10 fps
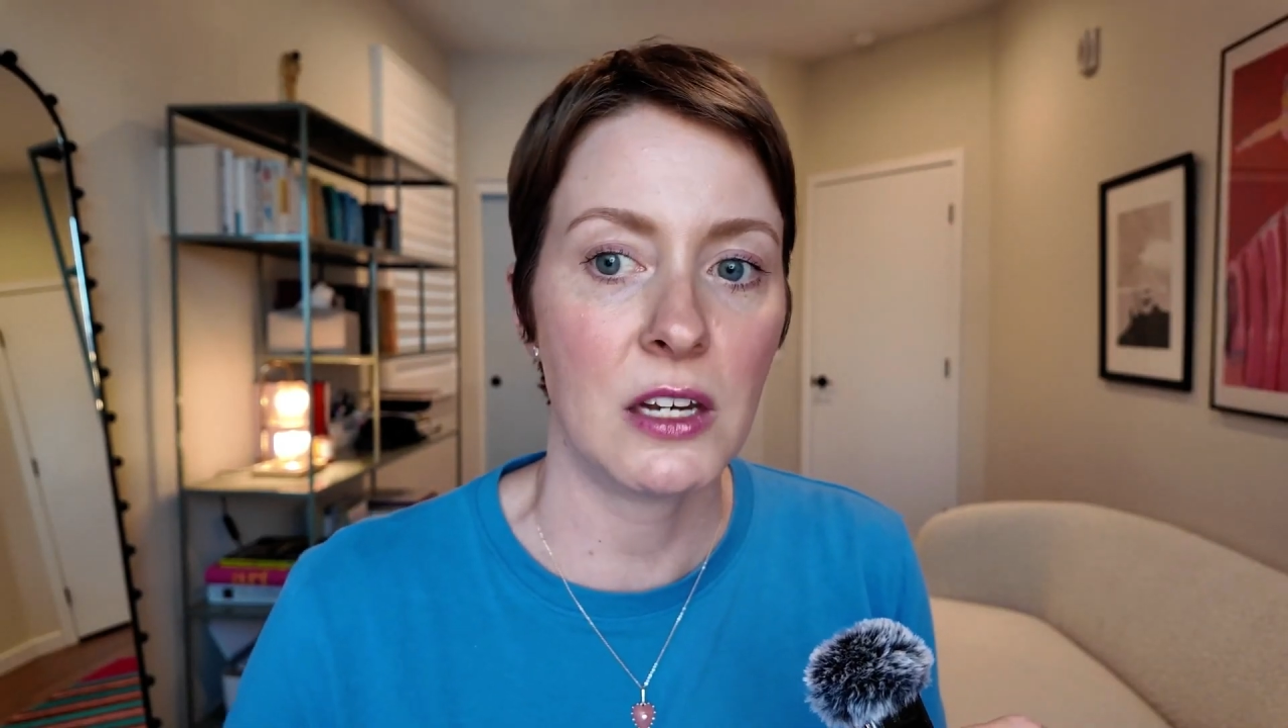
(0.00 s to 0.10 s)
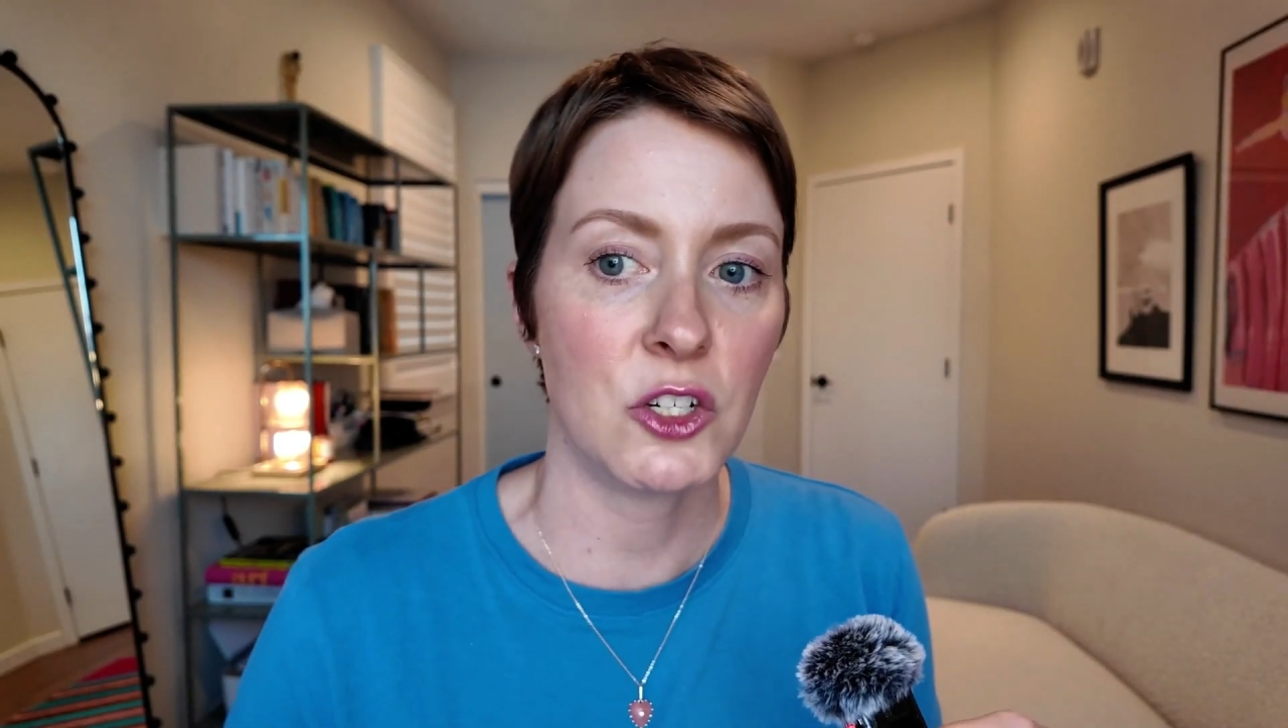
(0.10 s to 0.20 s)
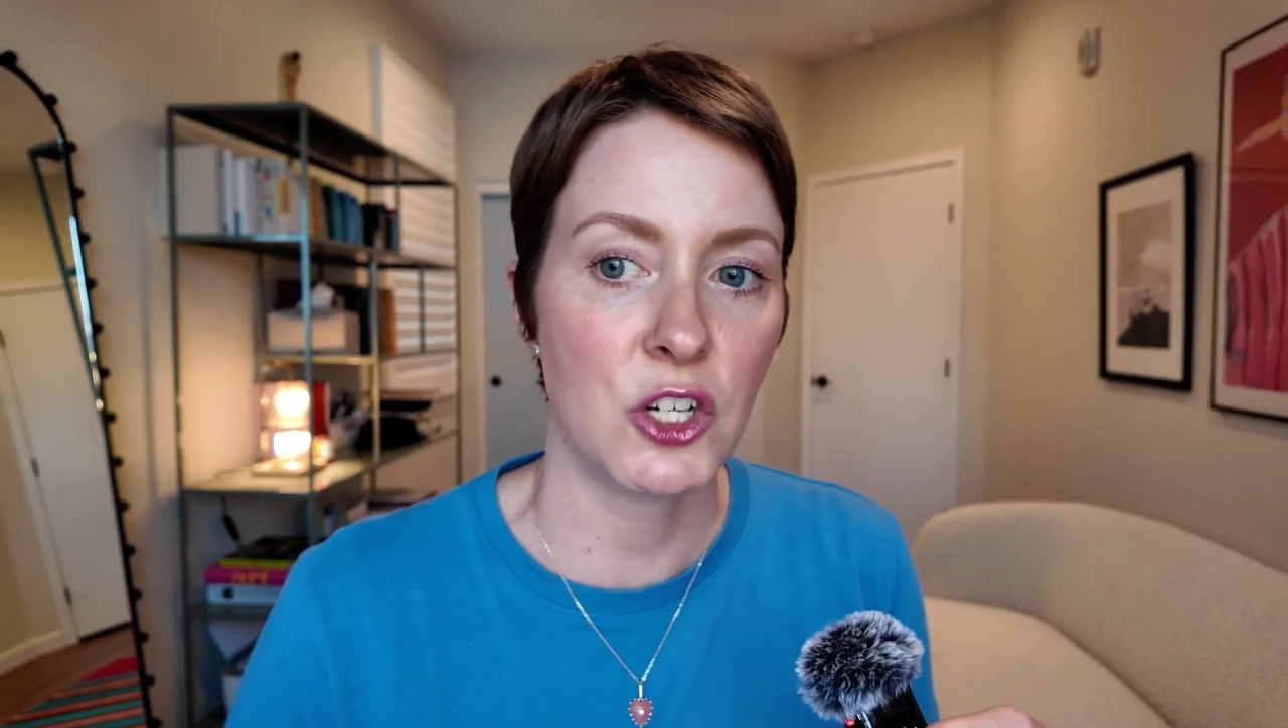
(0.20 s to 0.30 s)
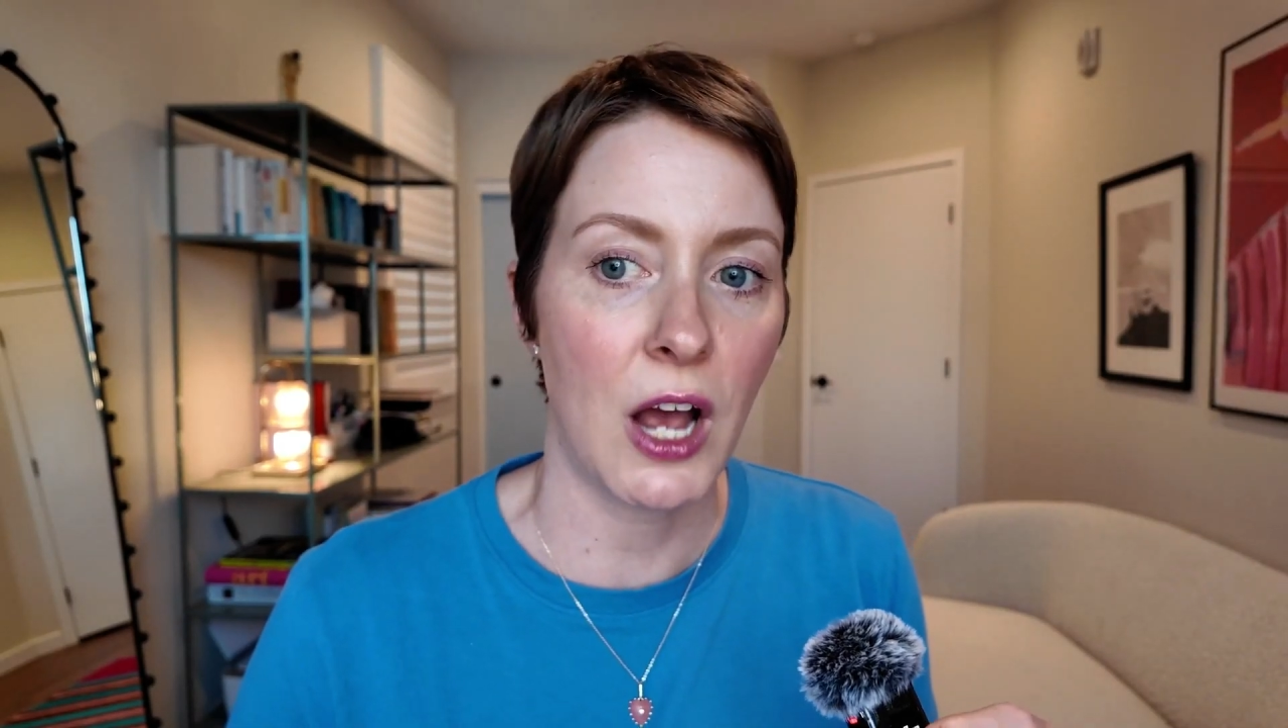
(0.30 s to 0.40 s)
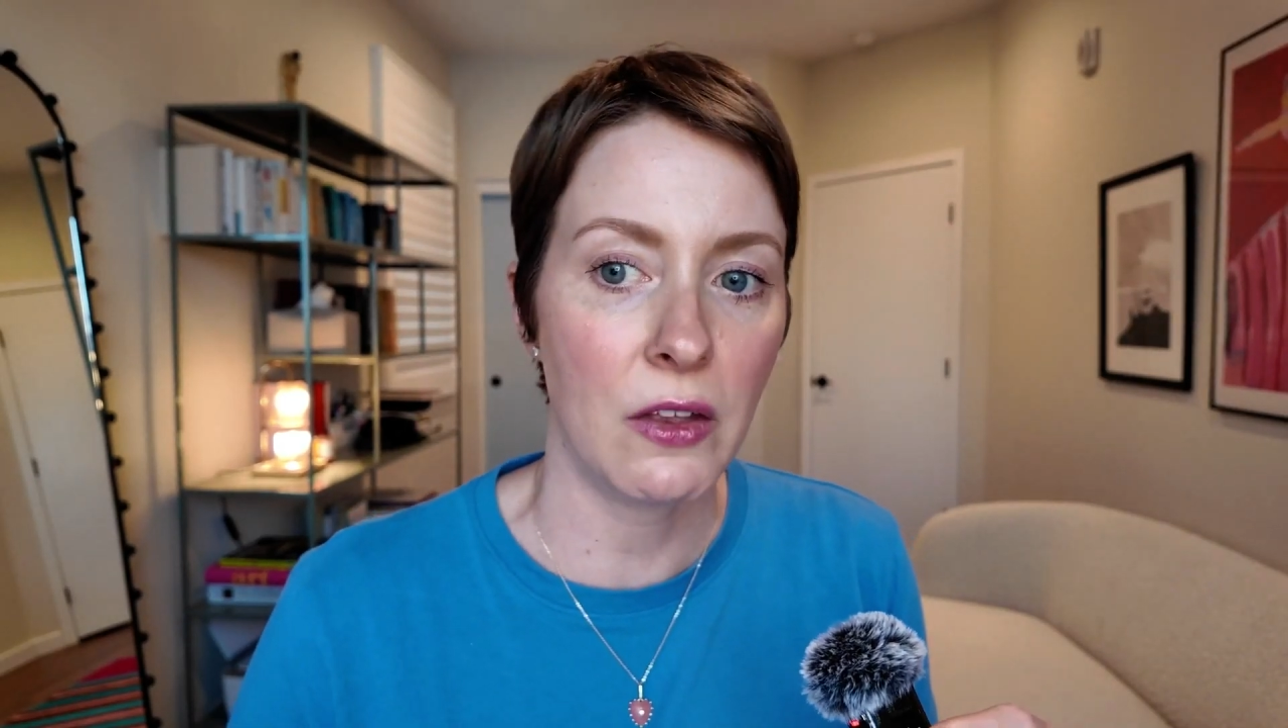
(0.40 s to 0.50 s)

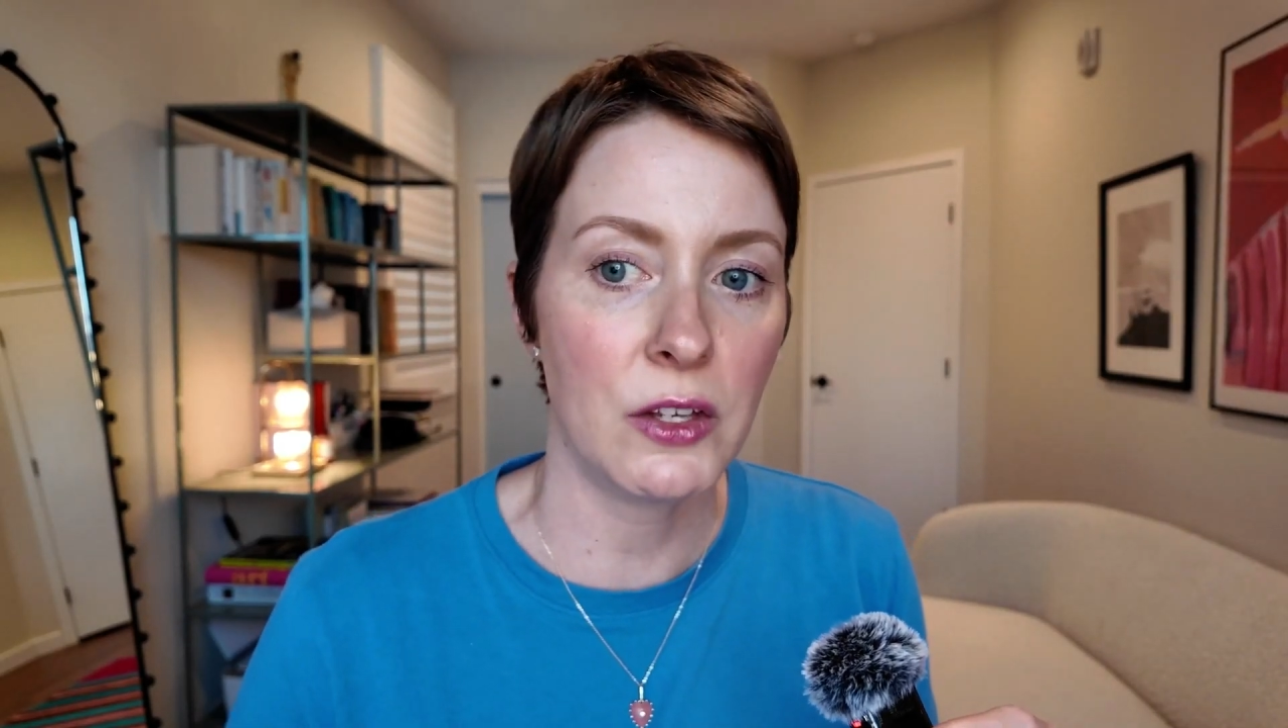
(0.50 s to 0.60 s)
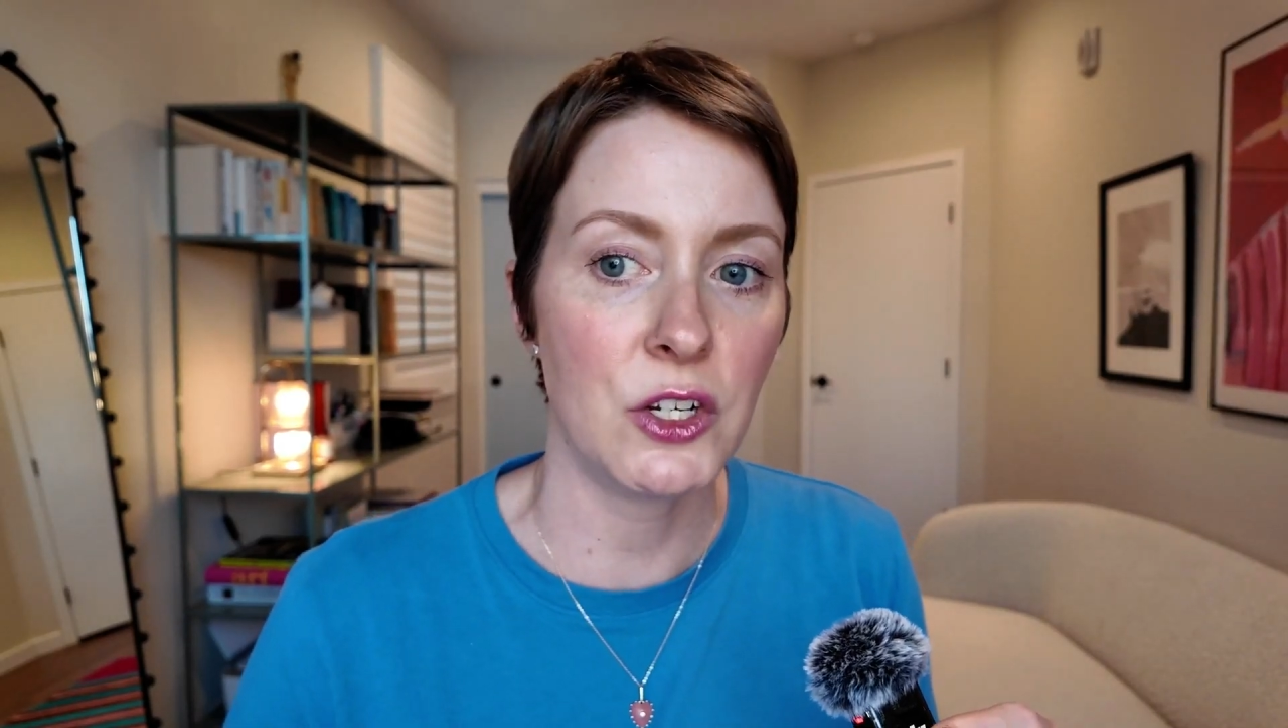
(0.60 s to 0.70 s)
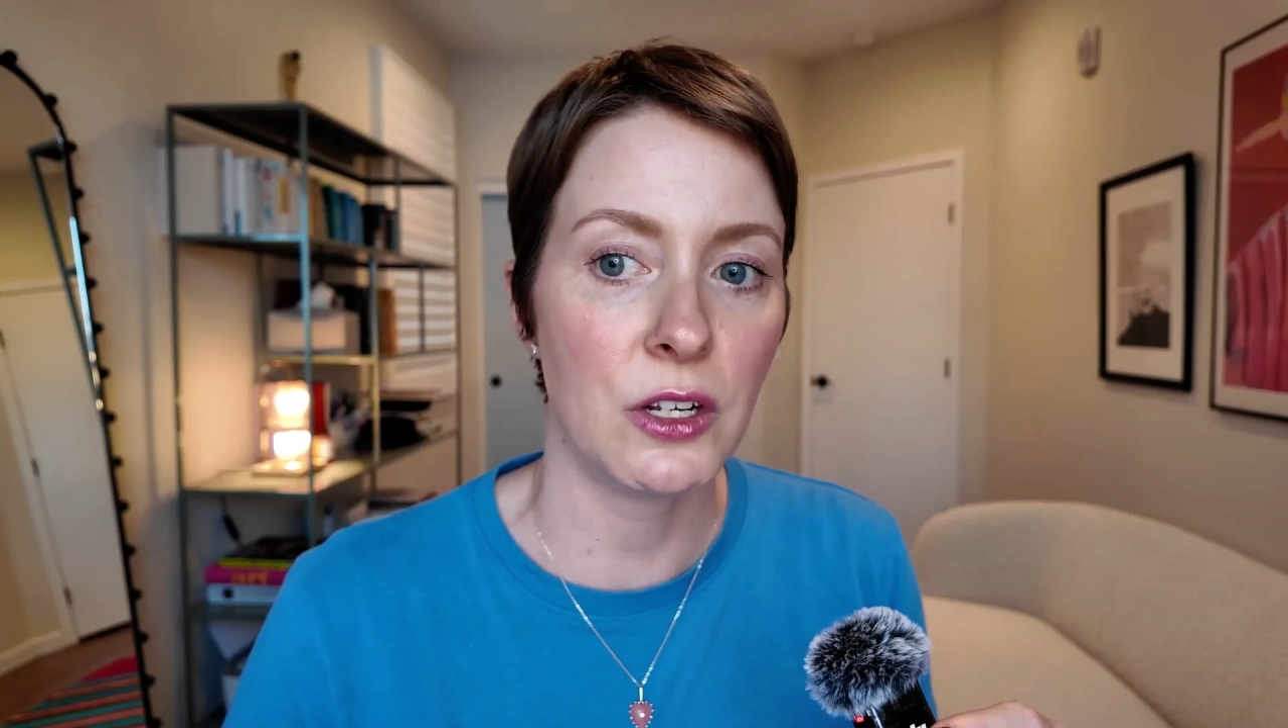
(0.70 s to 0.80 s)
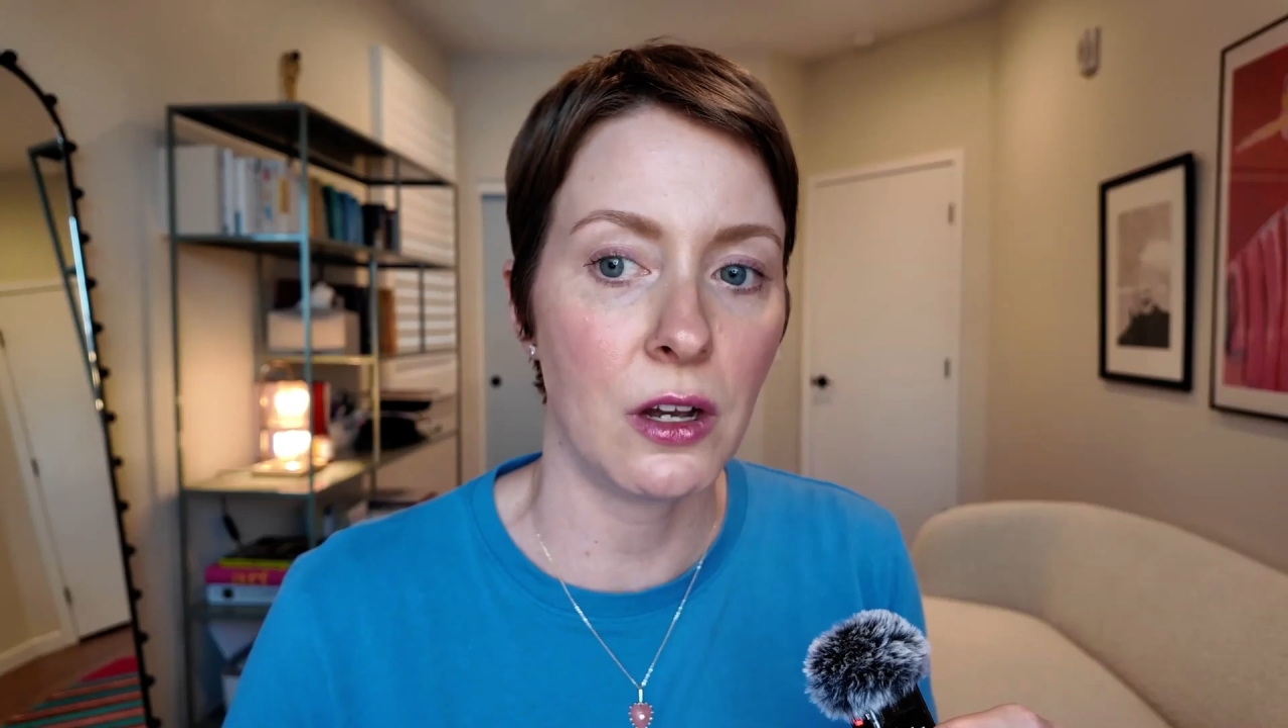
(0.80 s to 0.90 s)
and challenging